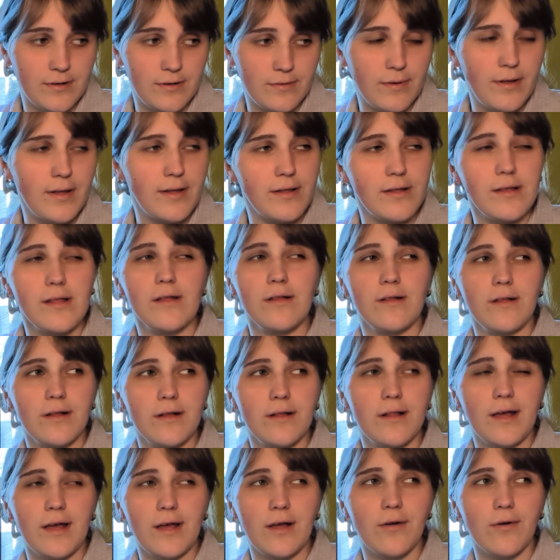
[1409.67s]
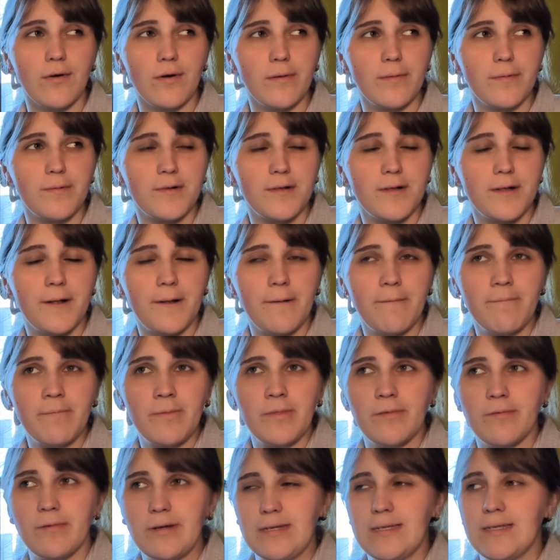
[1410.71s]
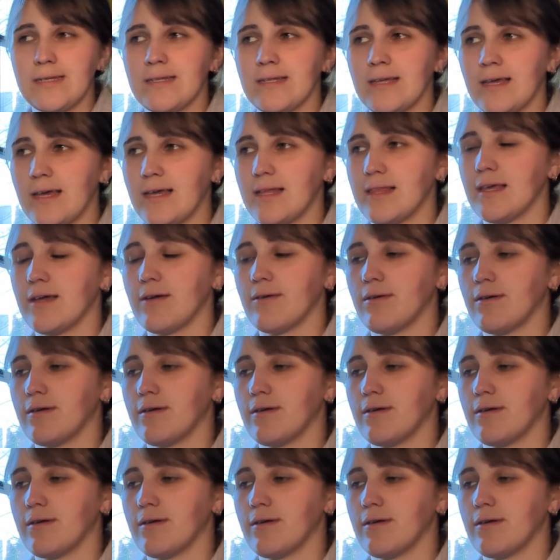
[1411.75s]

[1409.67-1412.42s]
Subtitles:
well, like a group recently, and